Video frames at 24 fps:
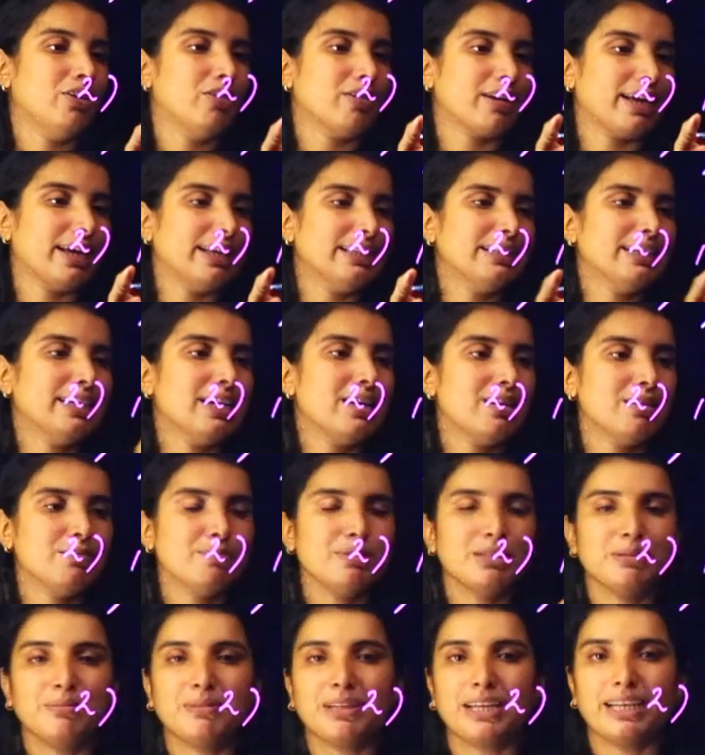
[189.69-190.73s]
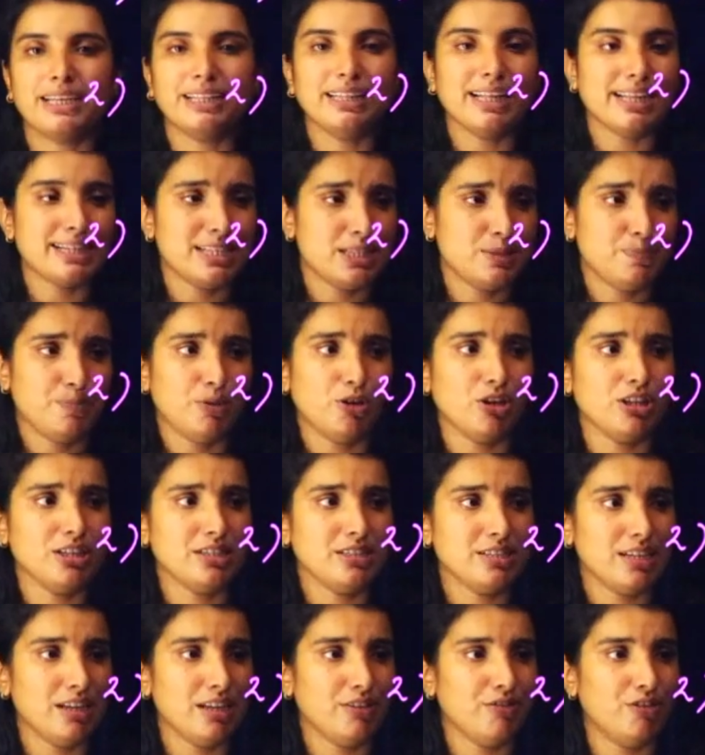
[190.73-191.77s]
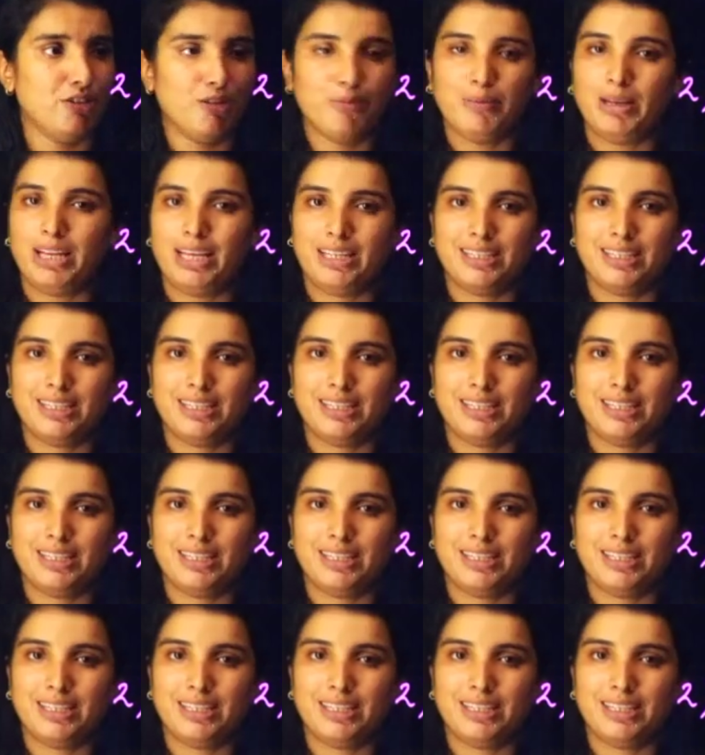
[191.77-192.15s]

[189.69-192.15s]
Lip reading: Okay, this is exponential formula.